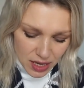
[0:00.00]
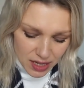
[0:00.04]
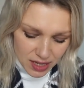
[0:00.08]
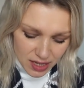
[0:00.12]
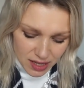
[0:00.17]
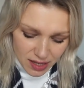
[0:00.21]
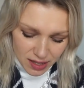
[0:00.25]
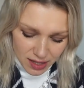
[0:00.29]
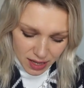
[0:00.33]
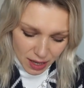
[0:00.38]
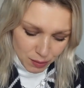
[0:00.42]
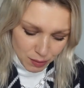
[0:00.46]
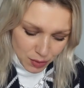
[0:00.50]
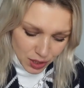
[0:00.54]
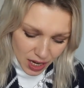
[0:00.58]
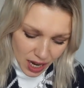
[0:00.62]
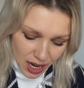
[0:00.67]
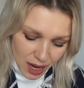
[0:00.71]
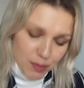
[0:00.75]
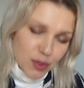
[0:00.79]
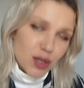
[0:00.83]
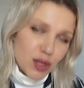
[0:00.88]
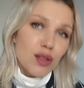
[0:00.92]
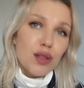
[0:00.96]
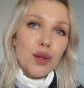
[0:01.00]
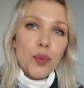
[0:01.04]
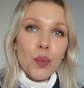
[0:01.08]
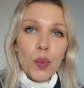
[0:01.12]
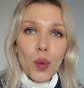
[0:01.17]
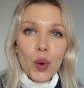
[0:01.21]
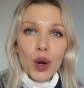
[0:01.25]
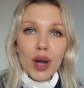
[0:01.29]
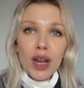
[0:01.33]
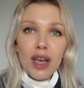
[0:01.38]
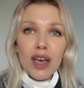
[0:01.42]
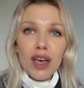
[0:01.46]
sometimes in the
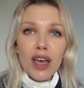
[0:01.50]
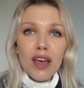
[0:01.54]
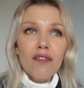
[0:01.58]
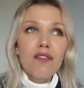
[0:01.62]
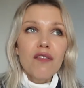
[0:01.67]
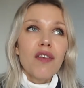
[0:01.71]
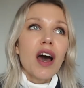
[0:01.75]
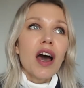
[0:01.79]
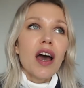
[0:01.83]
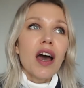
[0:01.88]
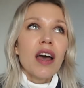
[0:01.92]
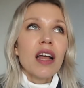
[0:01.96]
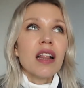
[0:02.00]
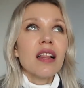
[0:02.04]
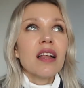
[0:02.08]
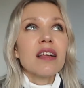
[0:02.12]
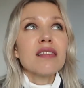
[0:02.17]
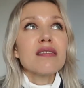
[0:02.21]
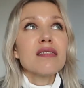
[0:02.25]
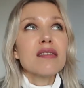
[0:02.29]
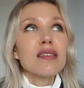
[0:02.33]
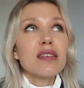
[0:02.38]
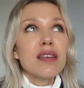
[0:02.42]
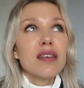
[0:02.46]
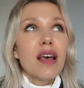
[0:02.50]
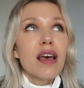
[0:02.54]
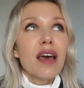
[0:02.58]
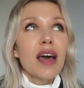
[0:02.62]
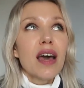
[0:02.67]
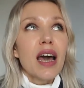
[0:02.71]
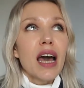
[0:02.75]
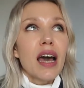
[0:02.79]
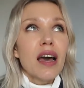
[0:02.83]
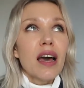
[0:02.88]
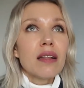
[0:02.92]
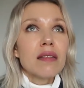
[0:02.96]
morning, if I, let's say,
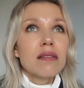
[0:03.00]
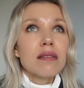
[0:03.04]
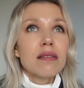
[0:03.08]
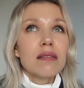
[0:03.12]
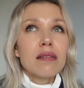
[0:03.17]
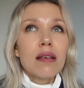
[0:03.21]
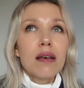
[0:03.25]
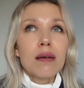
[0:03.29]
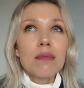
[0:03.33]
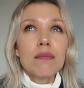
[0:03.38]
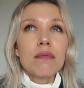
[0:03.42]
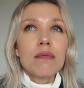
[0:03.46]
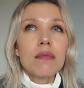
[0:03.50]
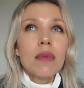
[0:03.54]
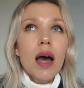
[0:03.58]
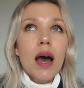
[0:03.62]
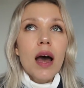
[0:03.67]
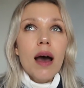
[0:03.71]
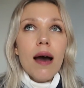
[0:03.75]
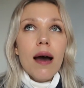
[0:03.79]
had some